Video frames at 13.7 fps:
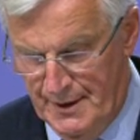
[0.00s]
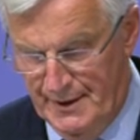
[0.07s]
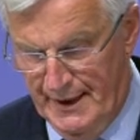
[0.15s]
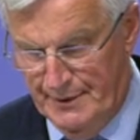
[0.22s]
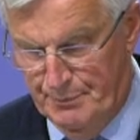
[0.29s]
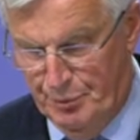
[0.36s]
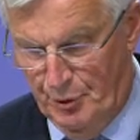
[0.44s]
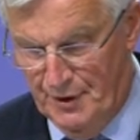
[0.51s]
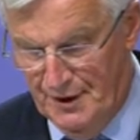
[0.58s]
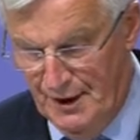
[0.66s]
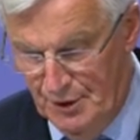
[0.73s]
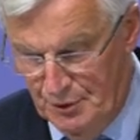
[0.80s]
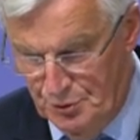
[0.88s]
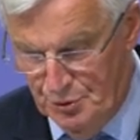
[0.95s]
that
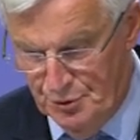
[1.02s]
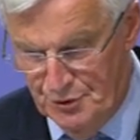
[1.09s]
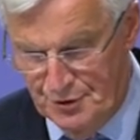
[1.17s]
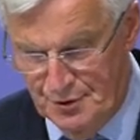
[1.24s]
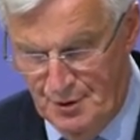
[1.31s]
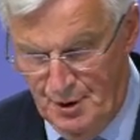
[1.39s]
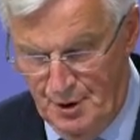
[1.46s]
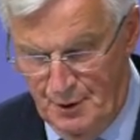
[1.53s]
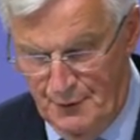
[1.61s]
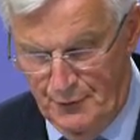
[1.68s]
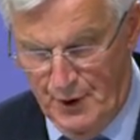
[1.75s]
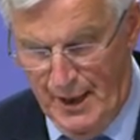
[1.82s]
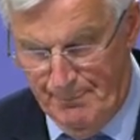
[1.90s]
procedures for